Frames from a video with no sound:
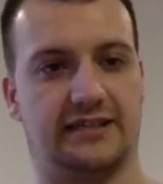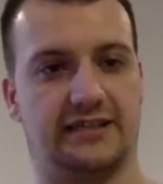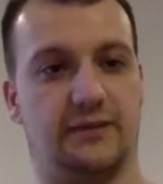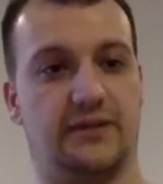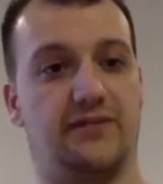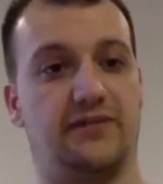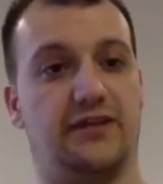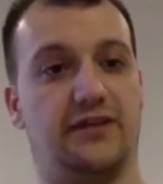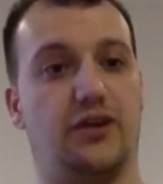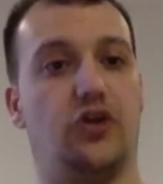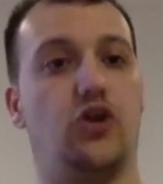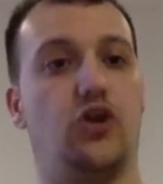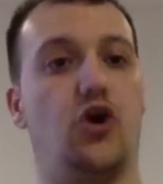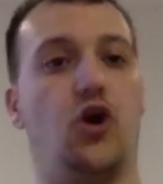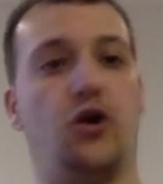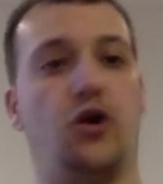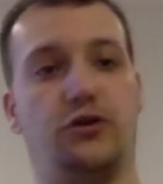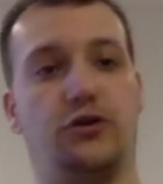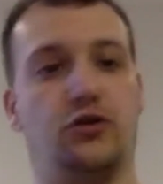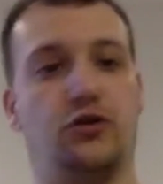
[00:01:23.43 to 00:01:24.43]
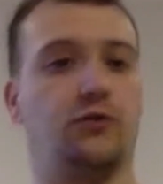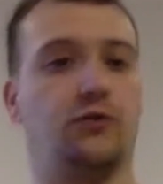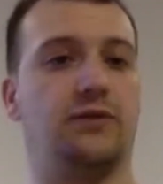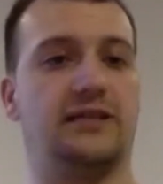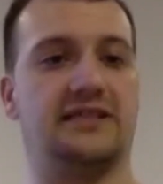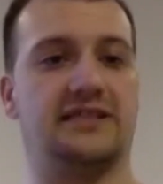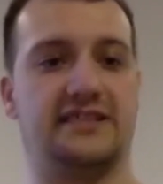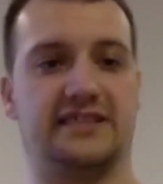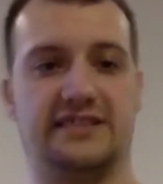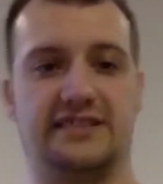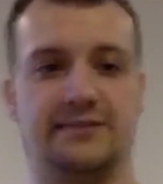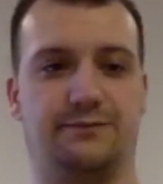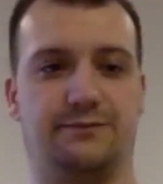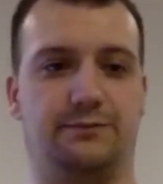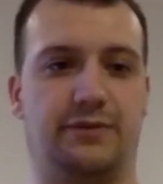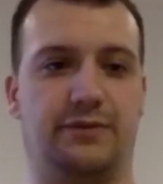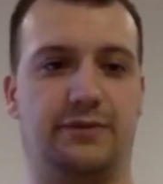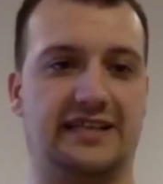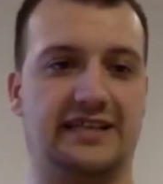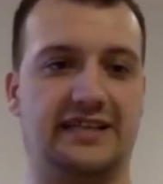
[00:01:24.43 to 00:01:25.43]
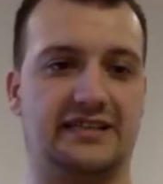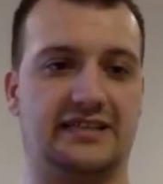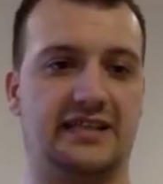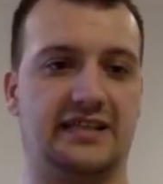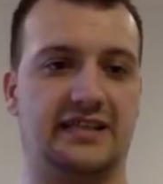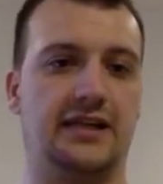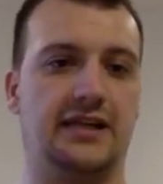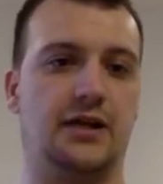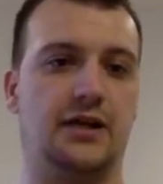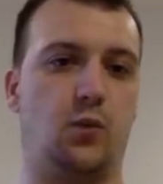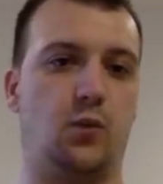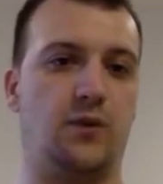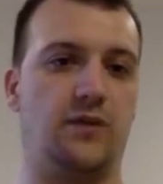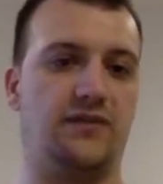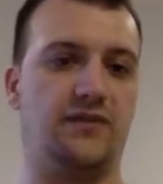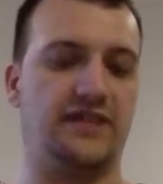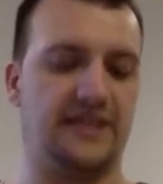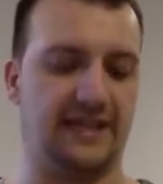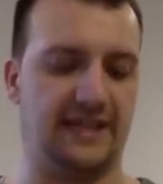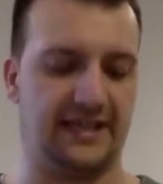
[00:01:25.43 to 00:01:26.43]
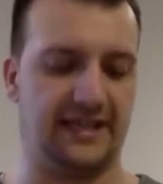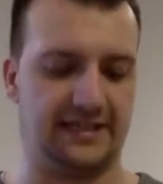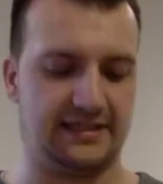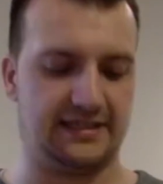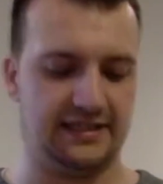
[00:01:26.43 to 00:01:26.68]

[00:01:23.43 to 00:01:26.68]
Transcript: so even the non-European citizen based within that.